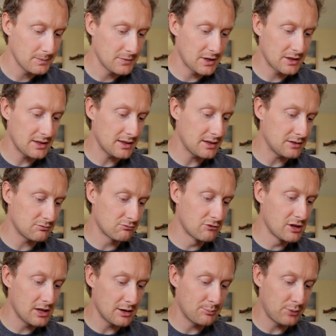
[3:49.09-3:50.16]
The thing that
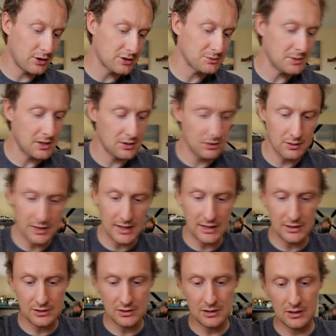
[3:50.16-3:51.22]
really bugs me though
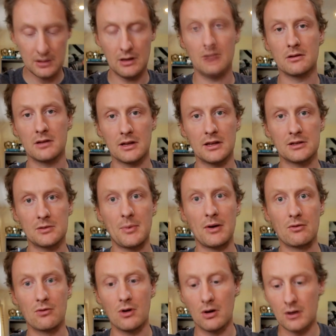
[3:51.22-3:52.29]
is, another thing that's a bit
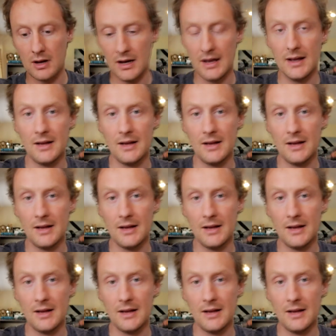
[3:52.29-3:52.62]
wrong,